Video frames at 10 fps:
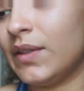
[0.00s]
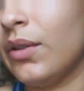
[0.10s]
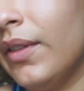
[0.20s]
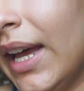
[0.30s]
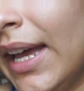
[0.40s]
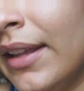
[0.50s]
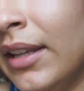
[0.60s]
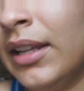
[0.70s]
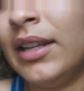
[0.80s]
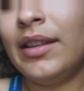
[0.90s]
so that
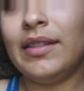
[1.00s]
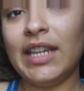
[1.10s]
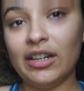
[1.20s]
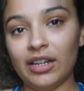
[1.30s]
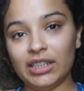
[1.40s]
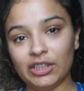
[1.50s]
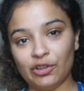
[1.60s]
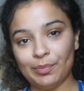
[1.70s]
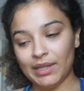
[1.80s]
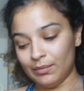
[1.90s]
they're a
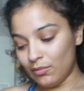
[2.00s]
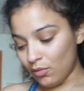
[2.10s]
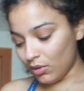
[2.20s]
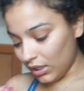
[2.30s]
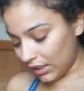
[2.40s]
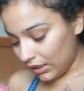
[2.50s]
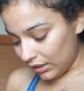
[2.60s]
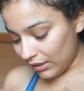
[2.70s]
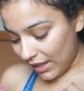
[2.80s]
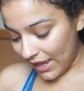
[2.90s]
little bit
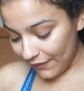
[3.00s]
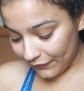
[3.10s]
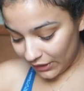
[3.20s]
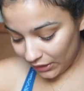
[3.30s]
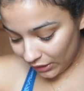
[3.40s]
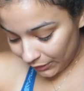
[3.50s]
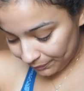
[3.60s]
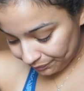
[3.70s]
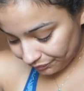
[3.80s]
more heftier.